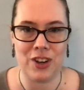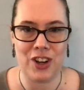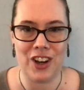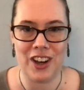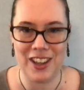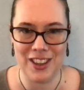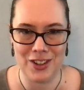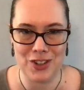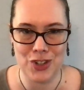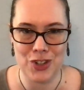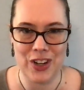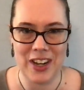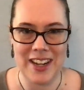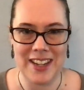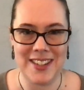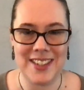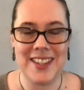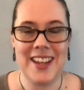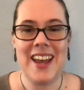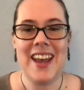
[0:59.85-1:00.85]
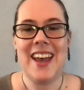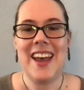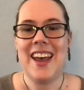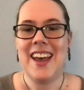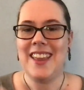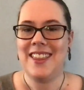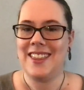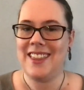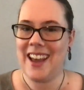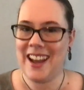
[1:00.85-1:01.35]
our other traits.
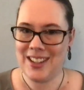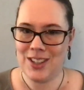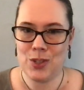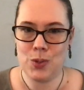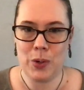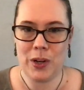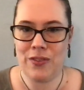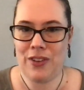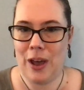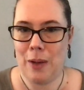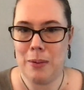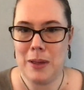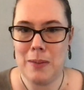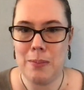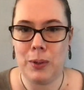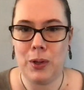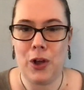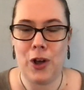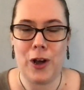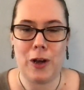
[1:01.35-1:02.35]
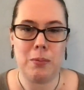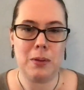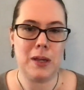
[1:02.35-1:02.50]
That's sort of how people are.